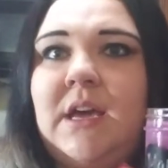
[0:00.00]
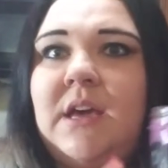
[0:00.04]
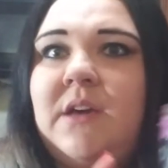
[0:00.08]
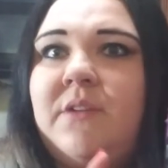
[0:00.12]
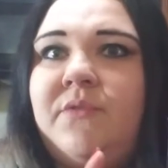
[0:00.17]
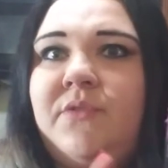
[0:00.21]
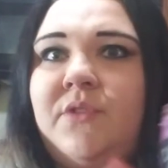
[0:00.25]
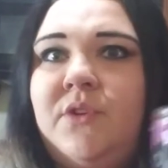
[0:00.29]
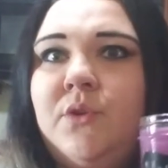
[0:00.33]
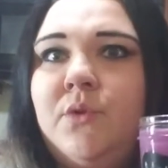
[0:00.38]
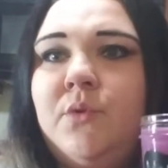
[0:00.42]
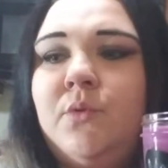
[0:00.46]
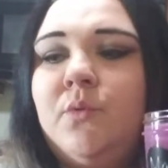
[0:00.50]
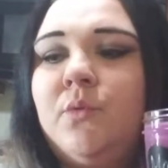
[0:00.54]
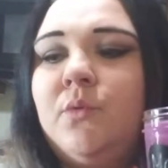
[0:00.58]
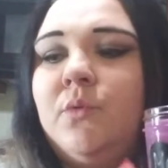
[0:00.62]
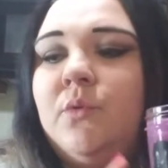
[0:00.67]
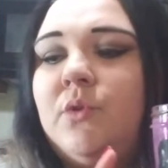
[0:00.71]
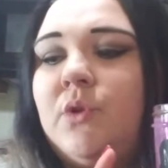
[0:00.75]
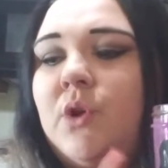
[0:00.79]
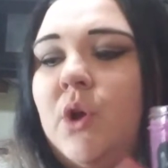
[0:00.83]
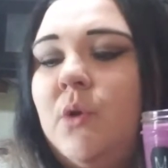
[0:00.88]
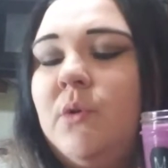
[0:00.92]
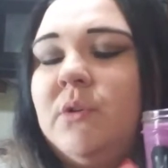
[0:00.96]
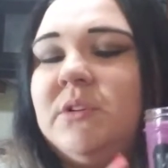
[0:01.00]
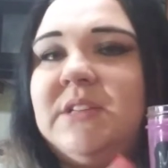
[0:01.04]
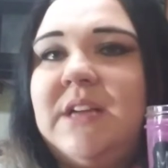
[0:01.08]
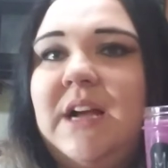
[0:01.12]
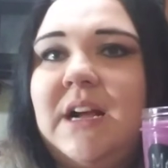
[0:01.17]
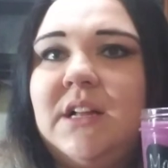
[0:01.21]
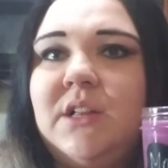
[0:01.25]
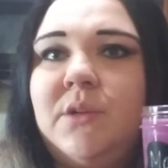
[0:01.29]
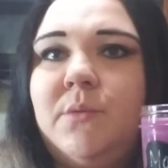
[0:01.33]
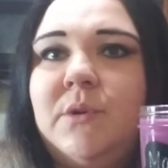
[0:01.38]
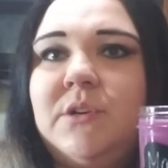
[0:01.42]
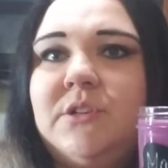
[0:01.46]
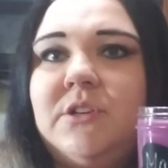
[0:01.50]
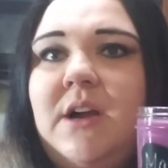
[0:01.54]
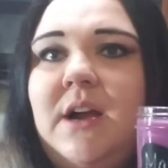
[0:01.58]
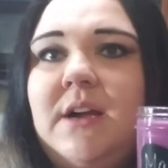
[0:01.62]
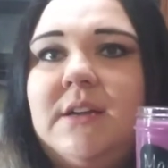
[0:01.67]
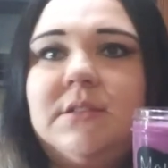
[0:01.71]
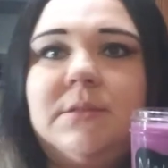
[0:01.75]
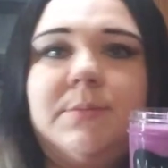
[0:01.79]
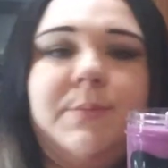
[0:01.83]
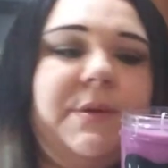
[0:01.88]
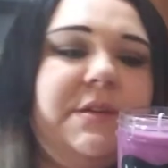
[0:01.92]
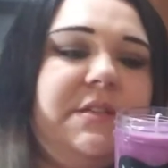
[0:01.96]
if you know exactly what
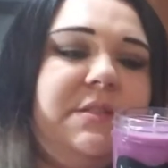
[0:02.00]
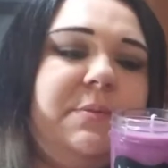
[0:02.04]
dragon's blood